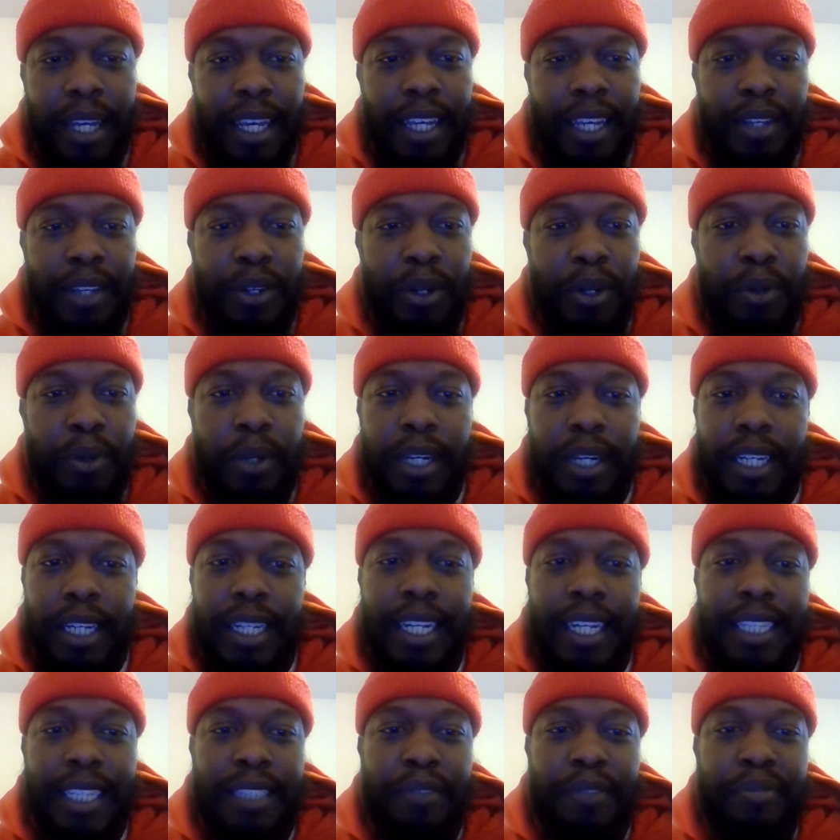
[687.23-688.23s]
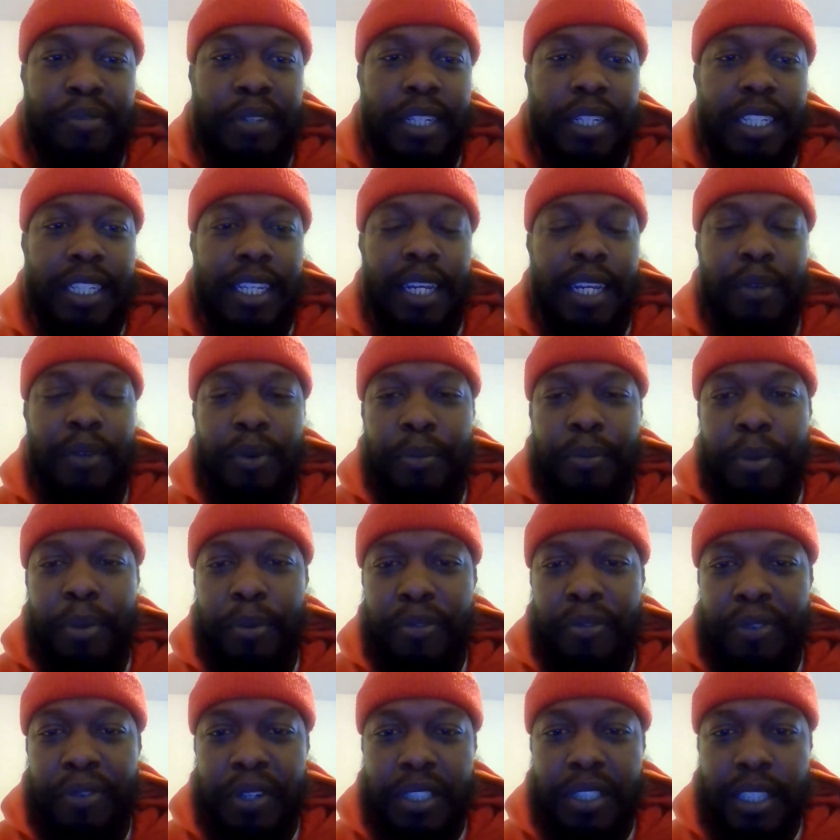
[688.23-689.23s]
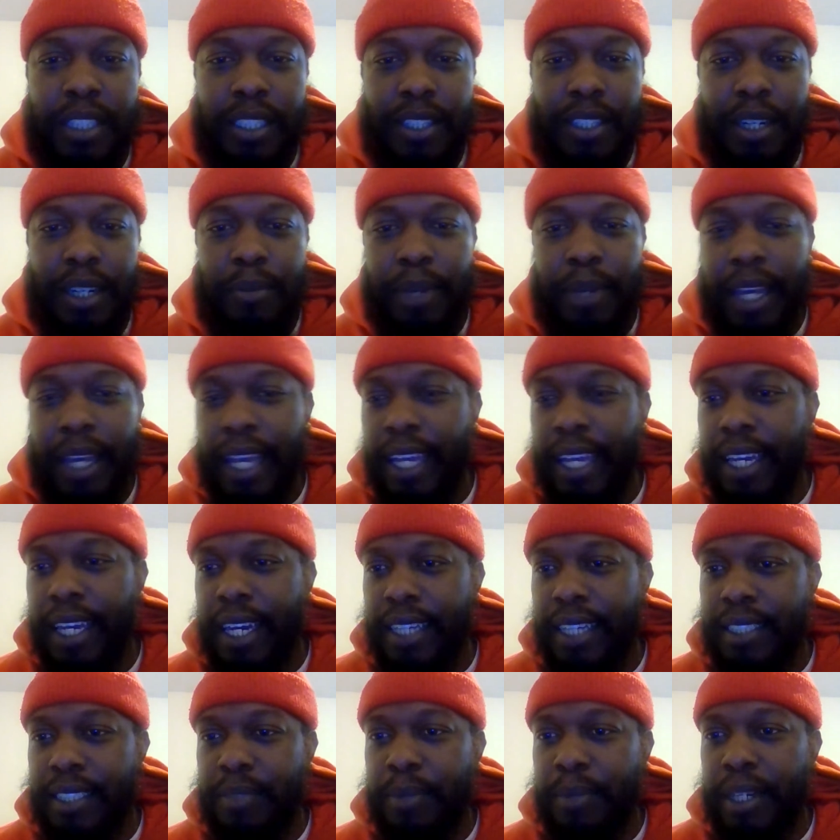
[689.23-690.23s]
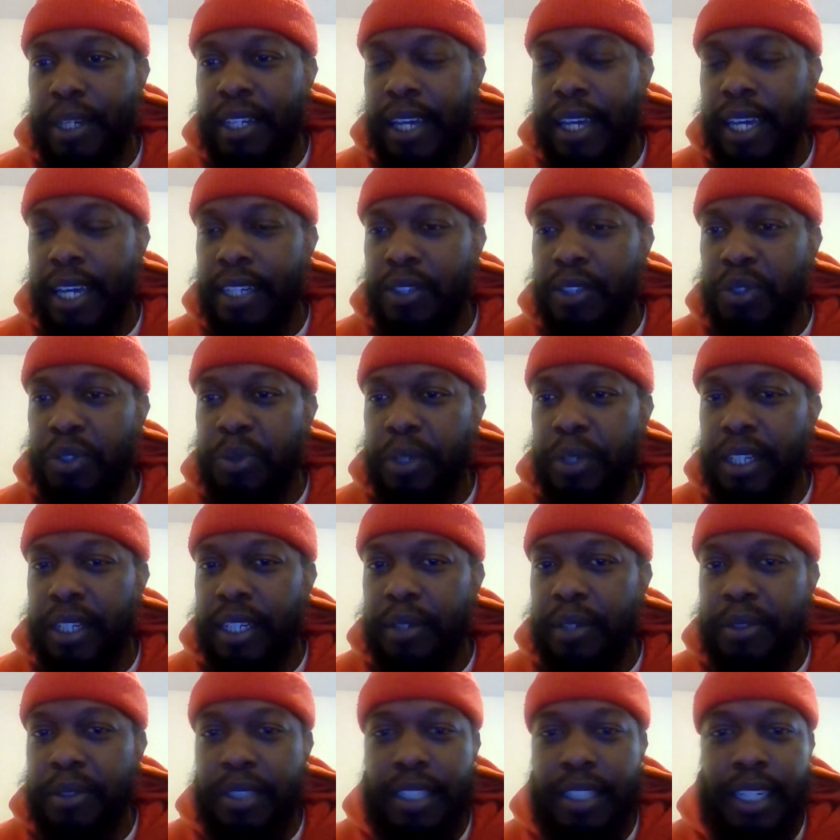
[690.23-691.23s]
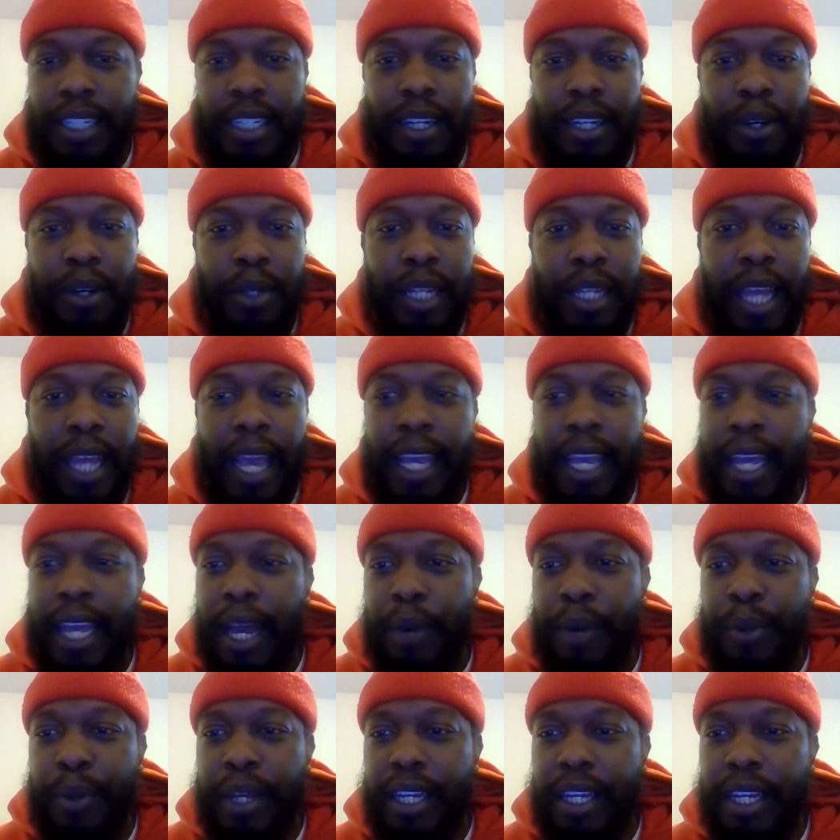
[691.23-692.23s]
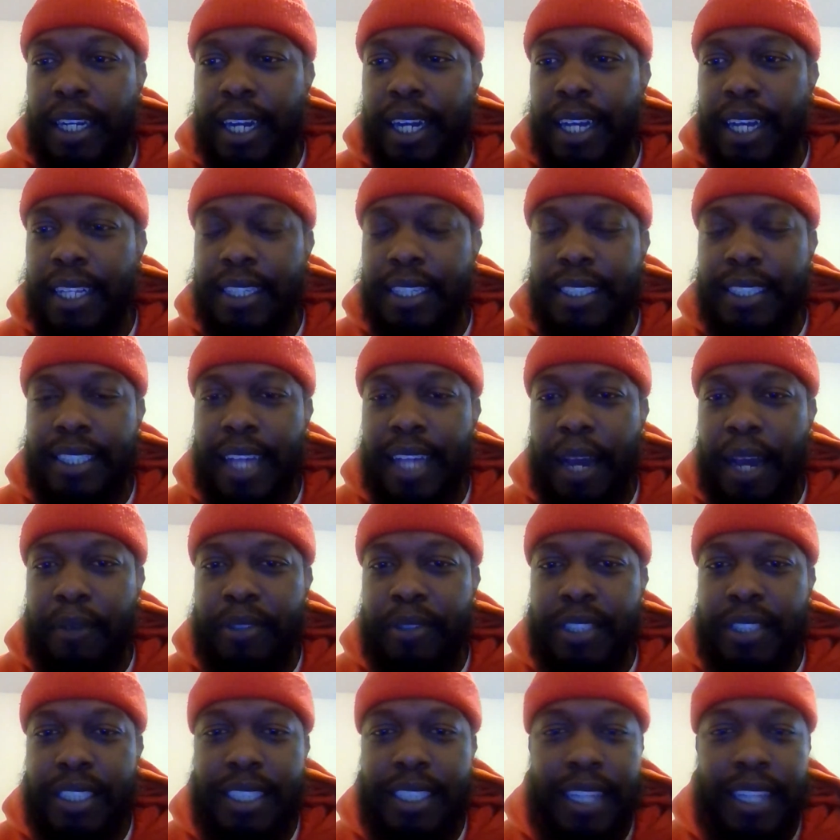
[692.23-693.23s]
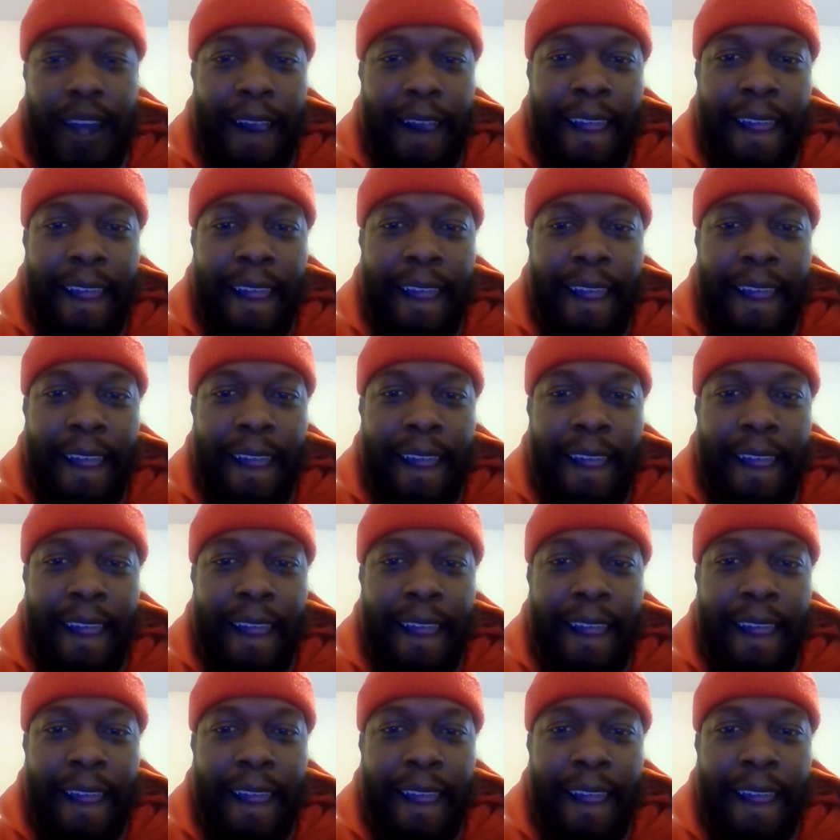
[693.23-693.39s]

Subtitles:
You know what? That's the funny thing. When people first started talking about AI, somebody had a tweet. They were saying the only AI we acknowledge is Iverson.